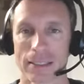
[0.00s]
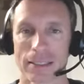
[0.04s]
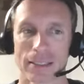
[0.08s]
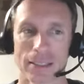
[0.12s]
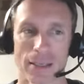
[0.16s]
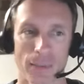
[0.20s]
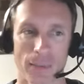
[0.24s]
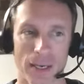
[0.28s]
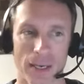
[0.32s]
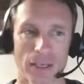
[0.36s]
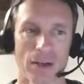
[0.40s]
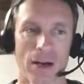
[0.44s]
and
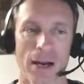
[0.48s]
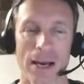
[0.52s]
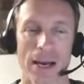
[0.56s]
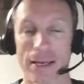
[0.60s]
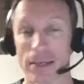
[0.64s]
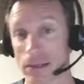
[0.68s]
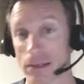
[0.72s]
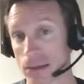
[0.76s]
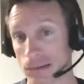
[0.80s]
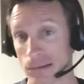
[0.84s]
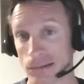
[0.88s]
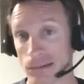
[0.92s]
tell my
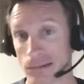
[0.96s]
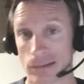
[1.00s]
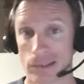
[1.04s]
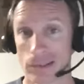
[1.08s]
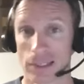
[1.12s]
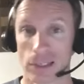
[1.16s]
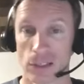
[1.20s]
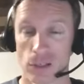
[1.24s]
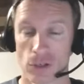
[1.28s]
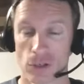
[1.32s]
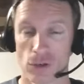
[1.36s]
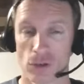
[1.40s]
client, you
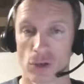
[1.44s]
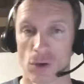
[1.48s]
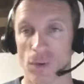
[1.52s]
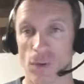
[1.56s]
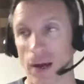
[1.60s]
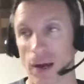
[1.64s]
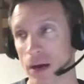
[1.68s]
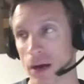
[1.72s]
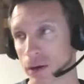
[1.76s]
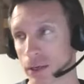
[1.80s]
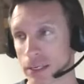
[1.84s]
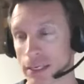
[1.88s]
didn't do so
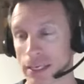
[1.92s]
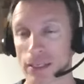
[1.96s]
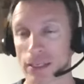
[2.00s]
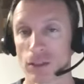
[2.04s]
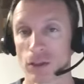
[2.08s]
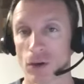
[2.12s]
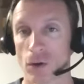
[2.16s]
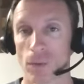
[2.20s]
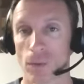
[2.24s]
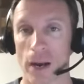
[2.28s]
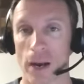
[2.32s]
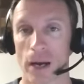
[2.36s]
well or you did
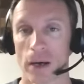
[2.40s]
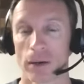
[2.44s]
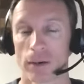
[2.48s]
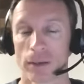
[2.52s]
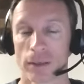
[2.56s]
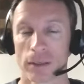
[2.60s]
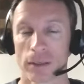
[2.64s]
so well.